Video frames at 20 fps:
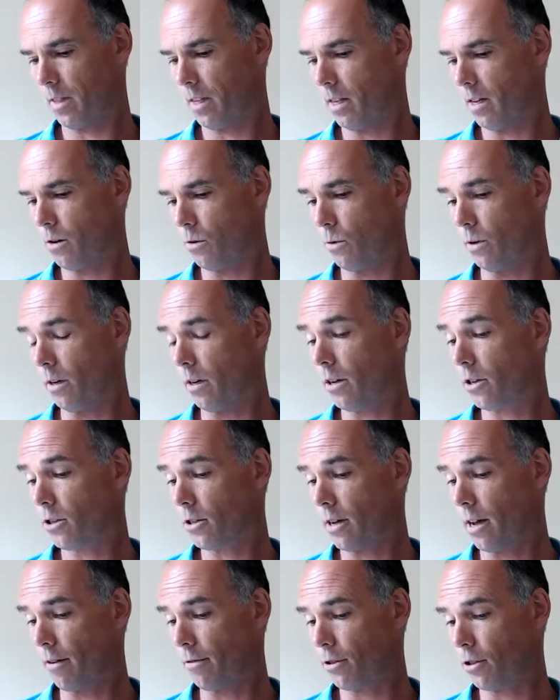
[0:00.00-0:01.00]
We also
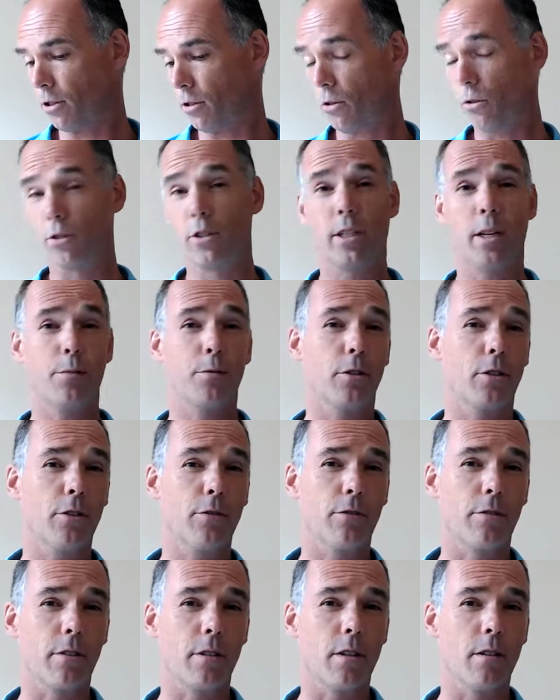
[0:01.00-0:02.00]
have 2 chapters
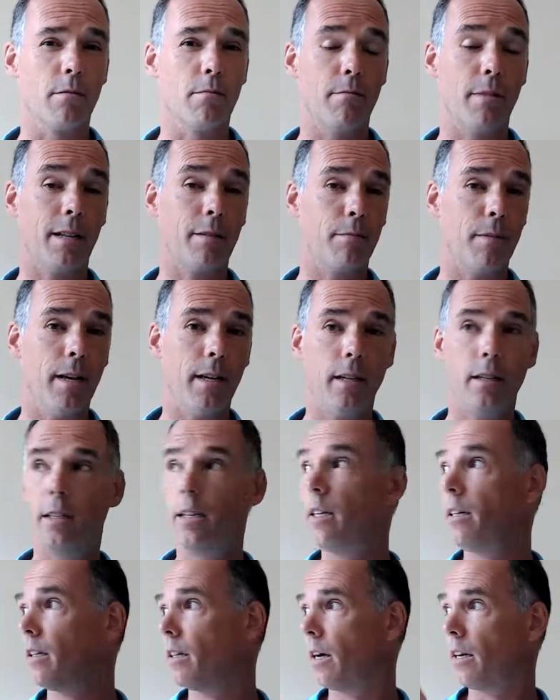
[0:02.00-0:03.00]
from Matt Megan.
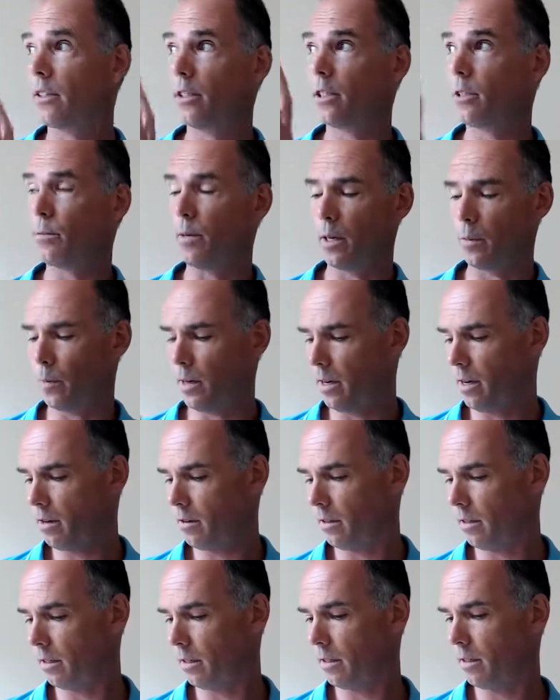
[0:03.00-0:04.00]
I just met him here
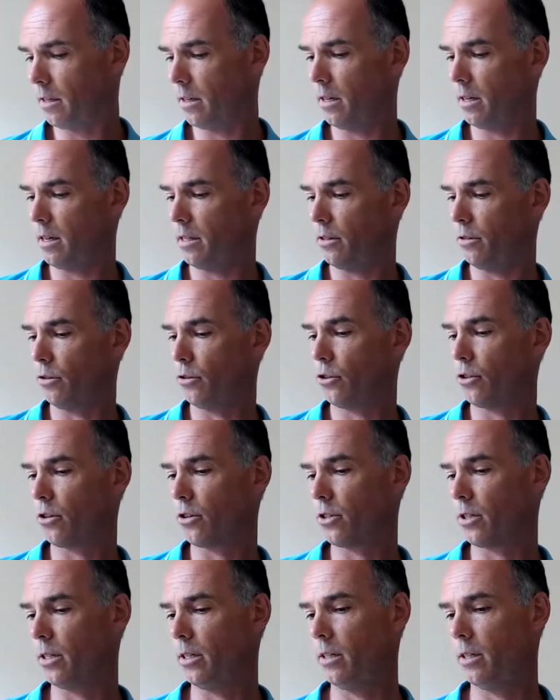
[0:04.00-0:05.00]
at New
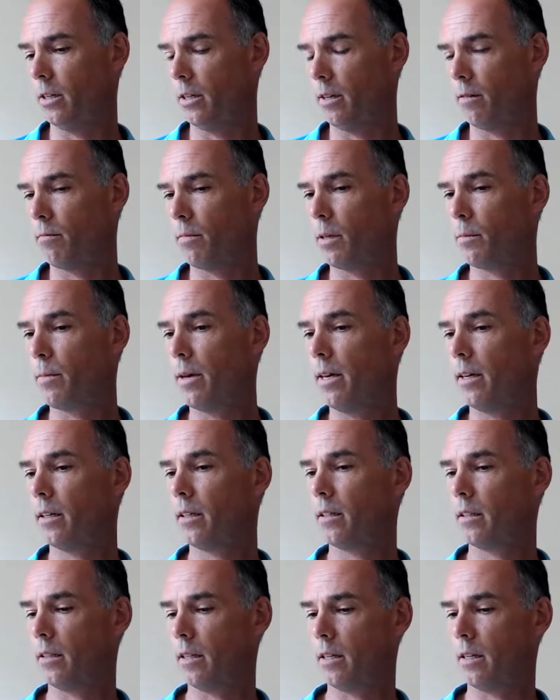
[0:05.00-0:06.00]
Jersey. Matt
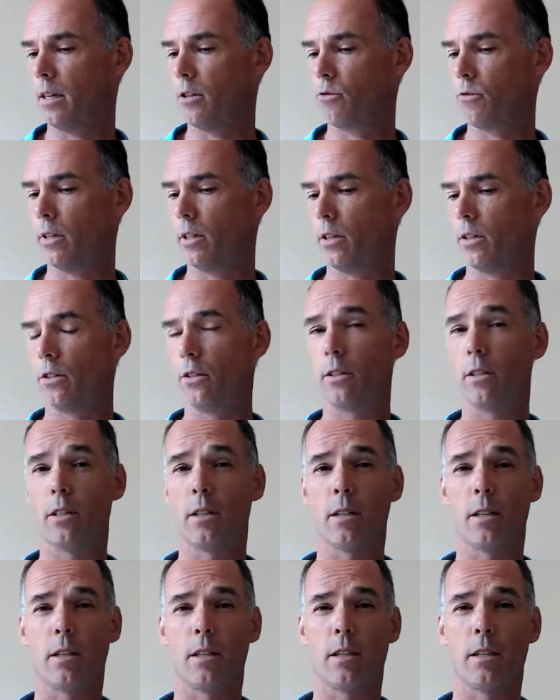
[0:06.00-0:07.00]
Megan has written
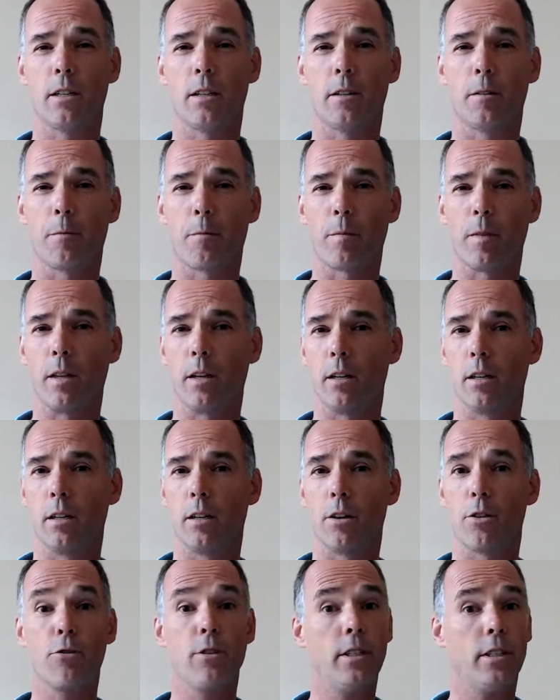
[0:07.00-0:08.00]

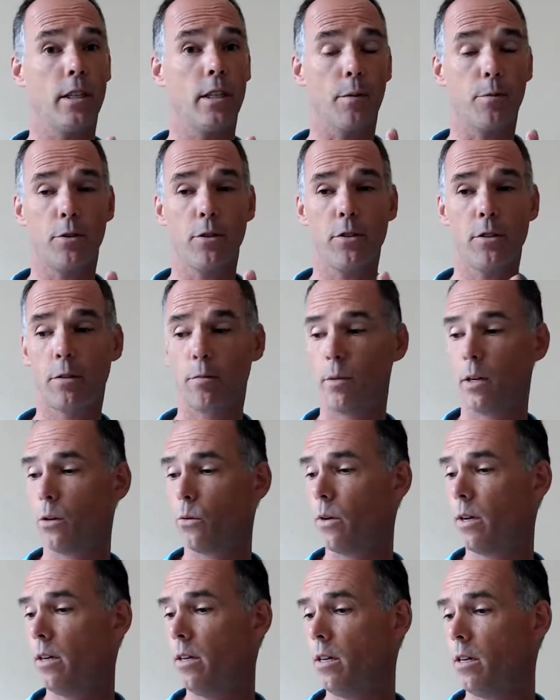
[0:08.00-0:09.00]
3 chapters, by the
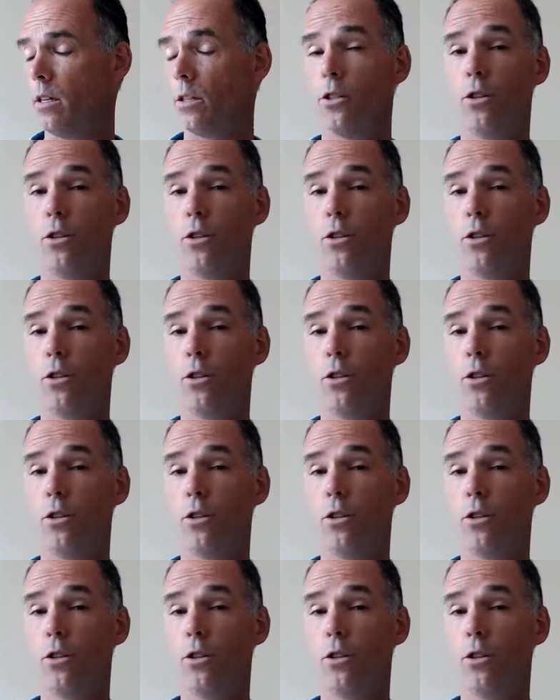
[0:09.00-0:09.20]
way.